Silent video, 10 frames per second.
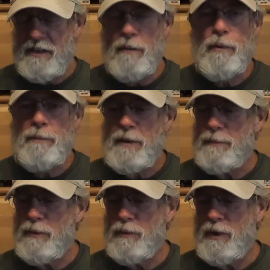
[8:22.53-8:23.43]
couple
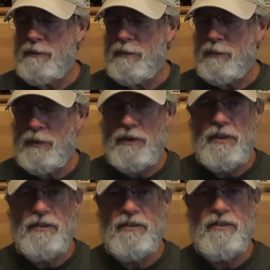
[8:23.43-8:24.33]
people went with
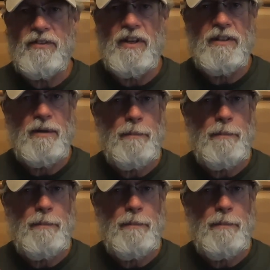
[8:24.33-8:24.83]
this and said